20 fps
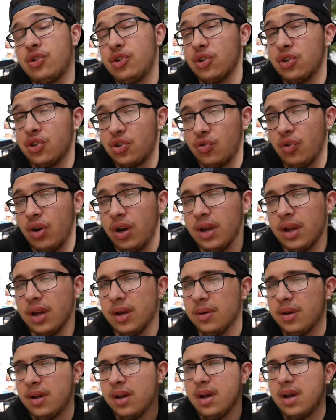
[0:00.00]
should try
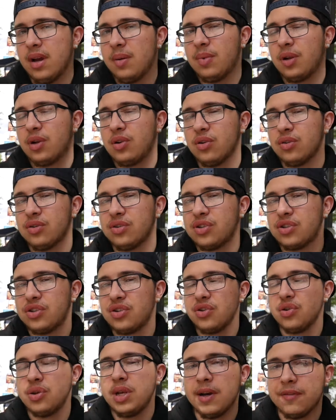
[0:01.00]
it,
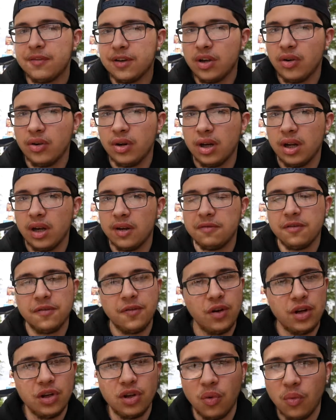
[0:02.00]
because you never know in life,
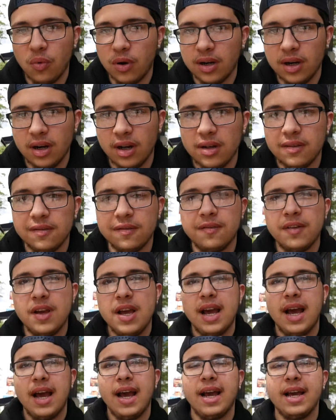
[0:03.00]
you've only got one life,
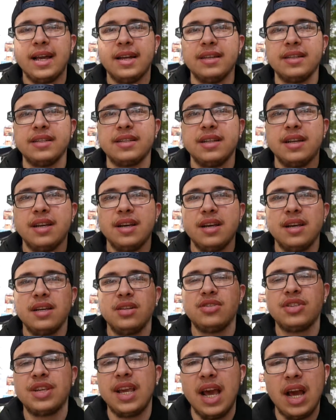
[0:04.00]
and
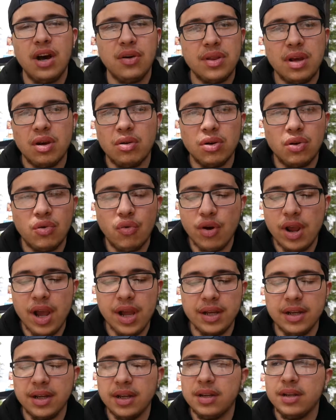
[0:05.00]
just get out there and
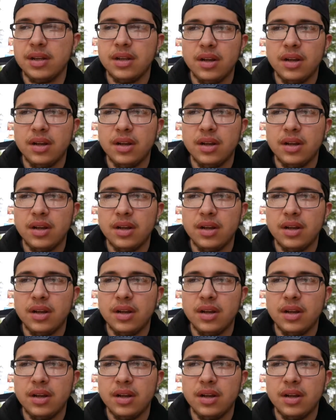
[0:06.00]
create.